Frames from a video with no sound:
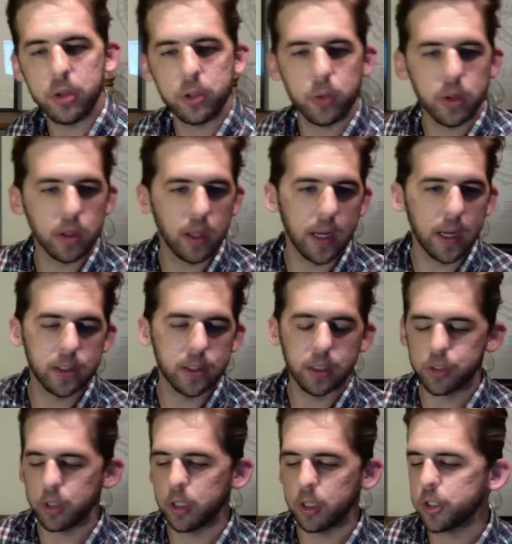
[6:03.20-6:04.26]
with
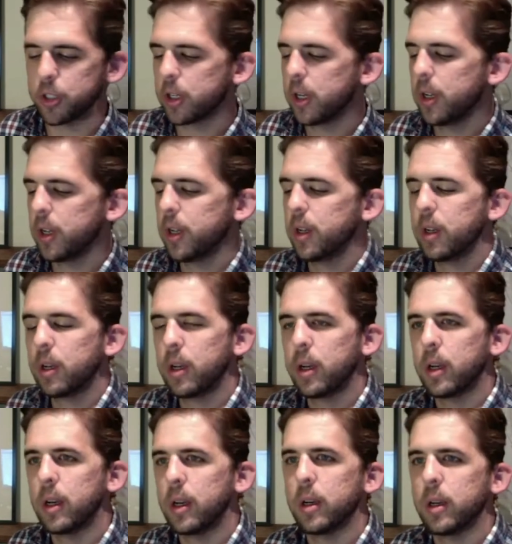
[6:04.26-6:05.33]
Elasticsearch
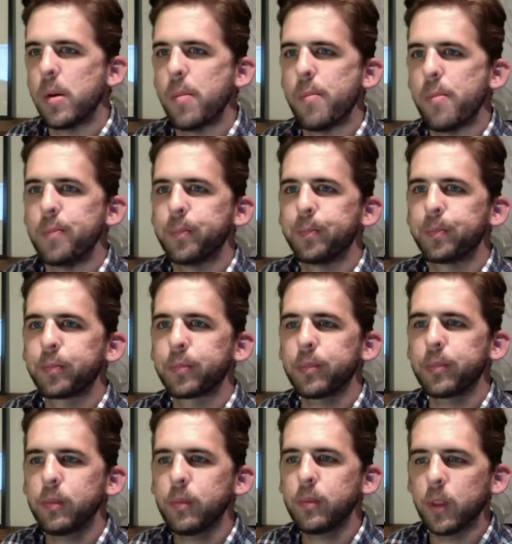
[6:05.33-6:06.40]

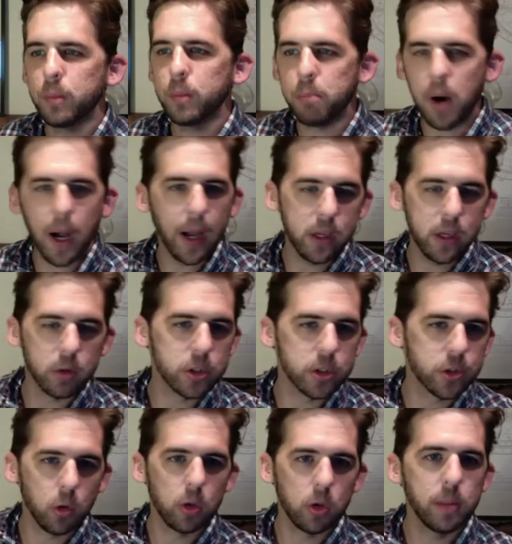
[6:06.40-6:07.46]
by
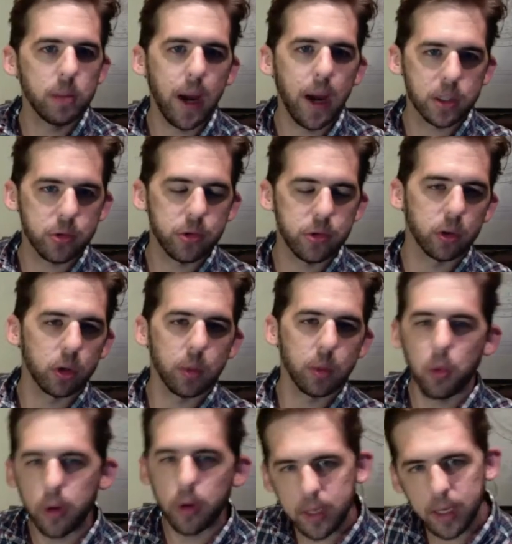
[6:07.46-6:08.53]
just rolling back to an earlier
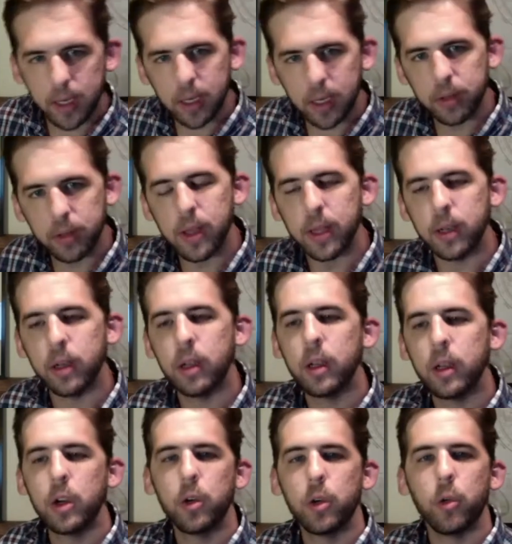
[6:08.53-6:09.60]
point and then
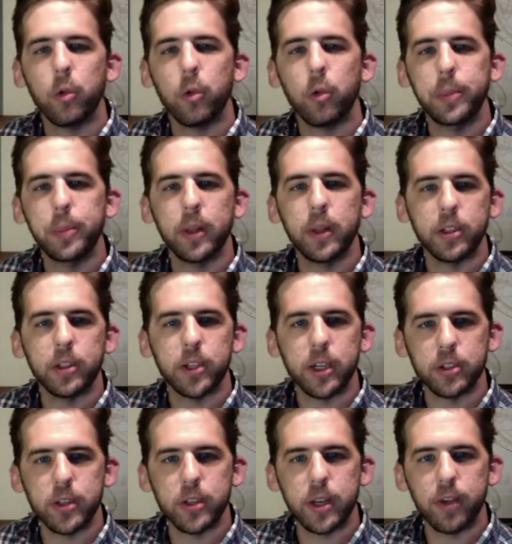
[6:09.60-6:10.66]
replaying
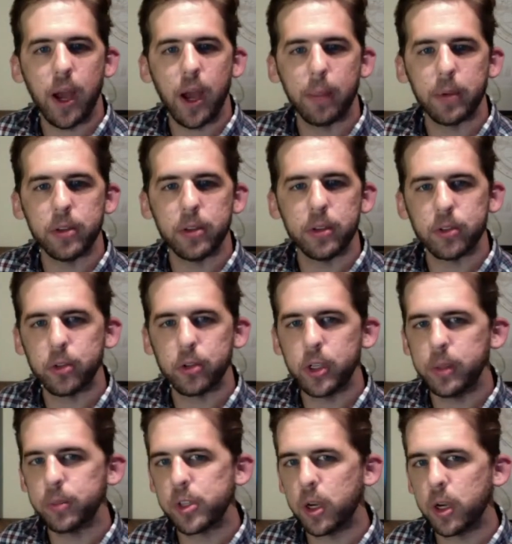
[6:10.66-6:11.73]
changes that have happened in the
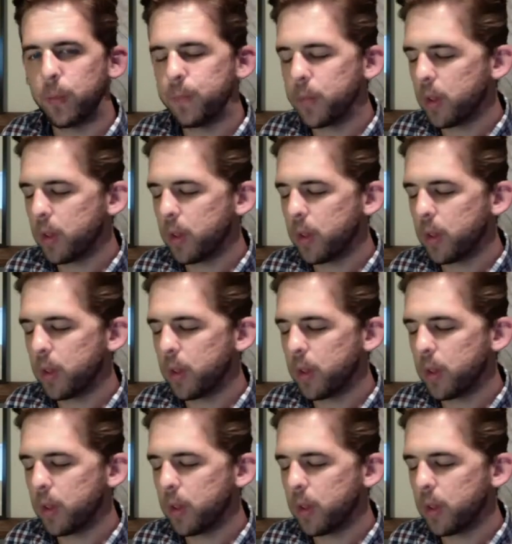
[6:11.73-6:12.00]
stream. So